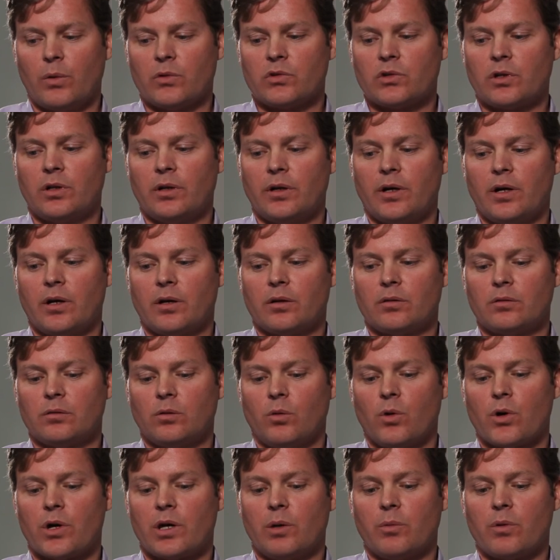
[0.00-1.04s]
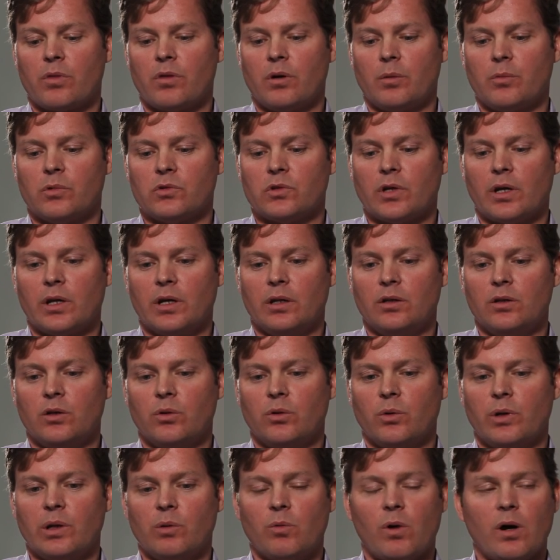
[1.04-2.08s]
was clear working with him is that he knew
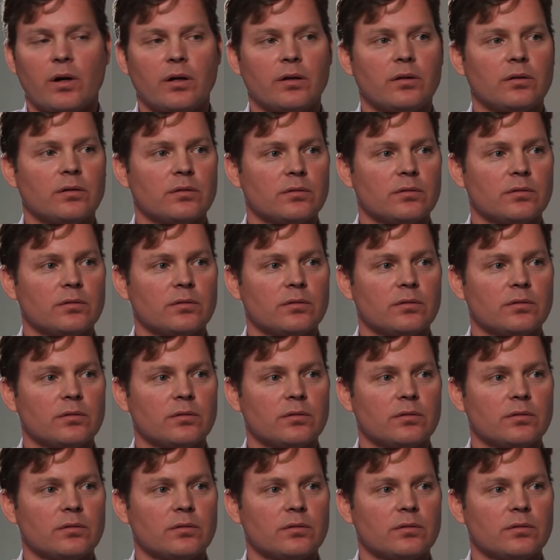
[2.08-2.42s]
what he wanted.